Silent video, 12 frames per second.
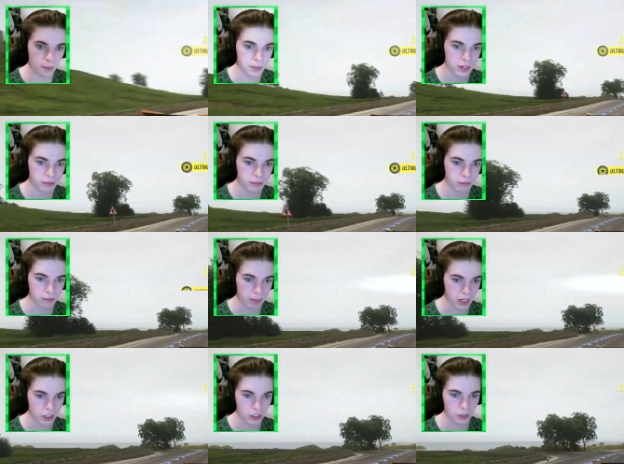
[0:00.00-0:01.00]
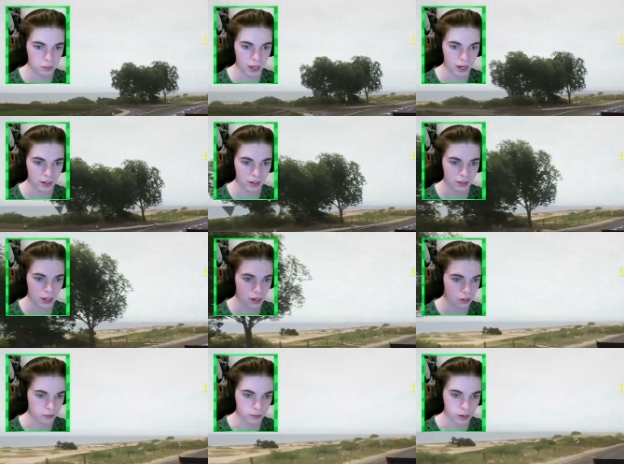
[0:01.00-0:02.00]
bit of information about it that I
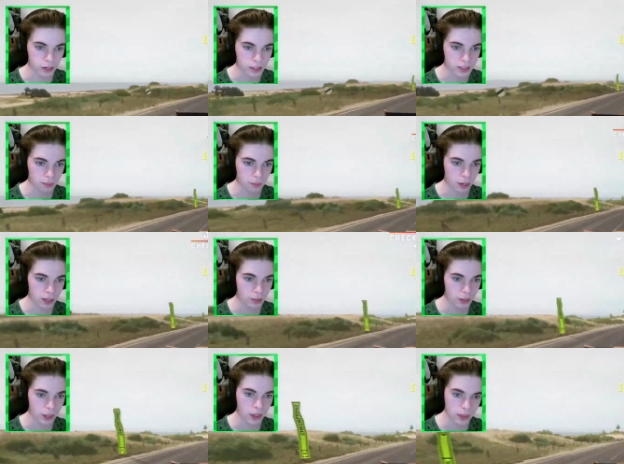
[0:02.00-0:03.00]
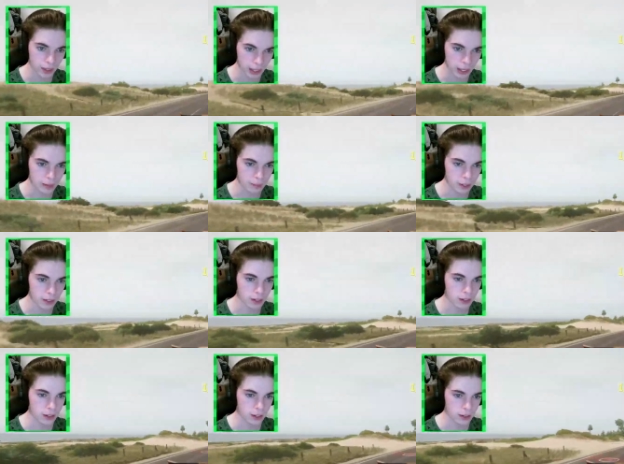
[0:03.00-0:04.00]
could find somewhere within the game.
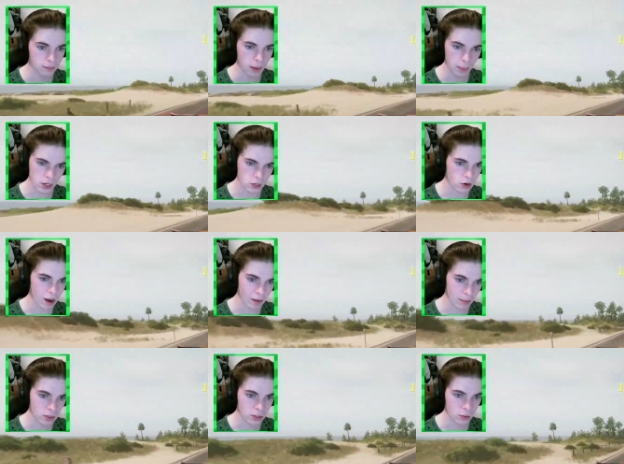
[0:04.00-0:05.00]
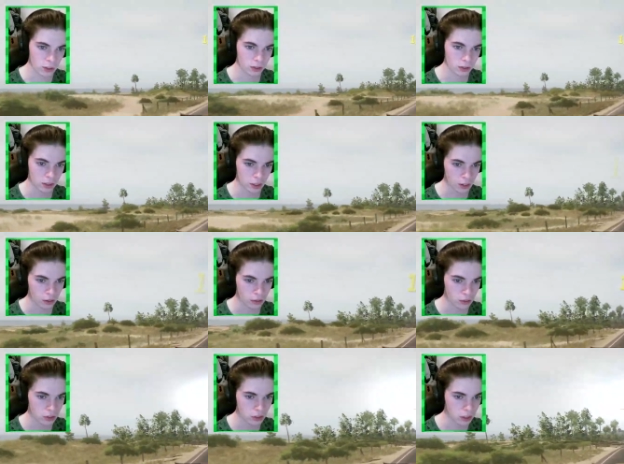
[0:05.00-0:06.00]
Maybe i drive up to it. It
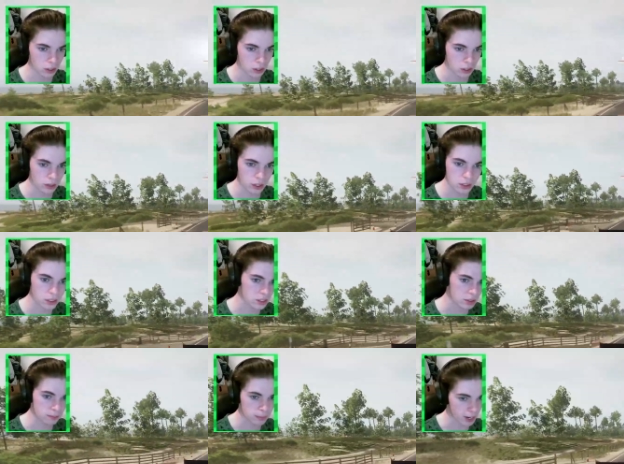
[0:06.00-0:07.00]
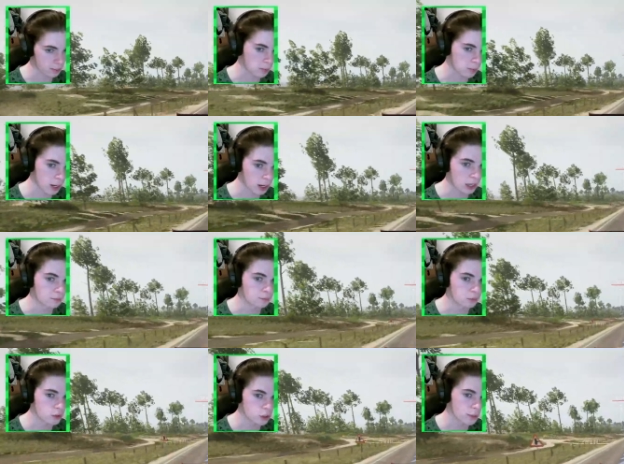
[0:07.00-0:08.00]
goes, this is blah blah blah.
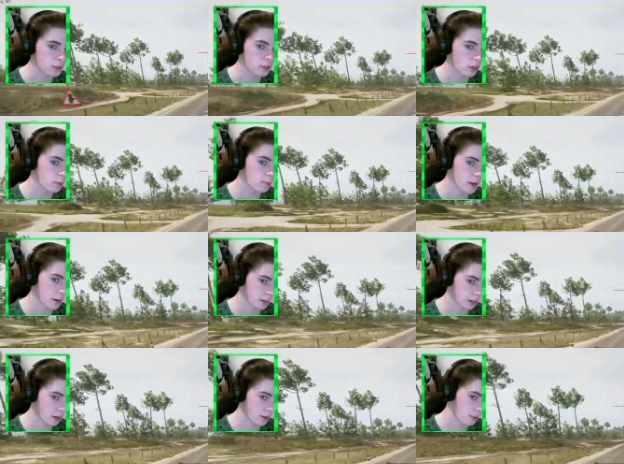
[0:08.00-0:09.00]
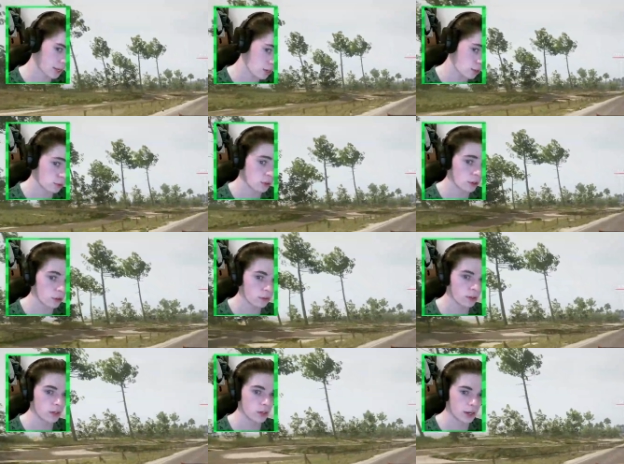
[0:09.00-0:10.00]
Do you want to know about it? I go yes or no,
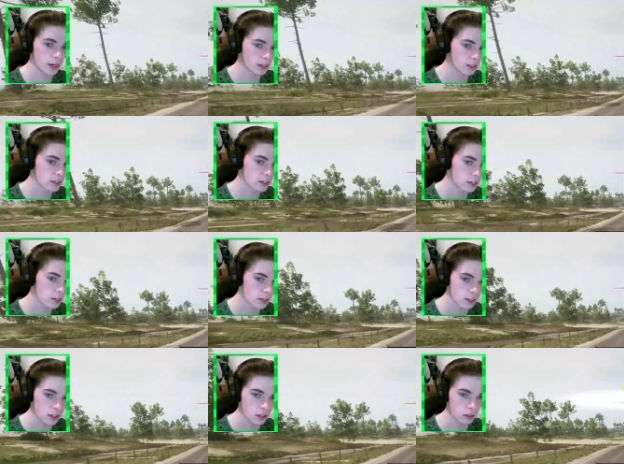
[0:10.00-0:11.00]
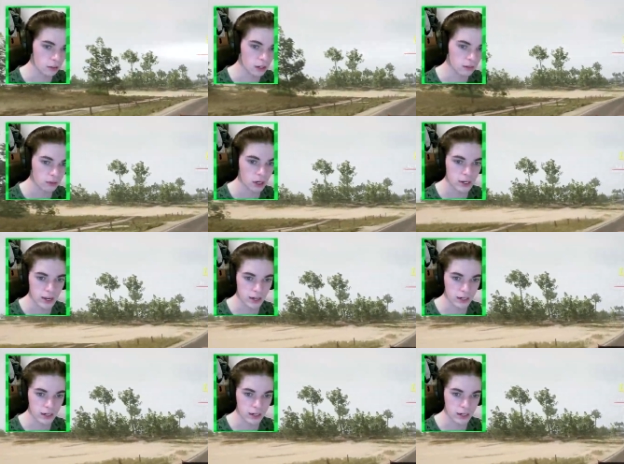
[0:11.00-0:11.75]
and you know, I find out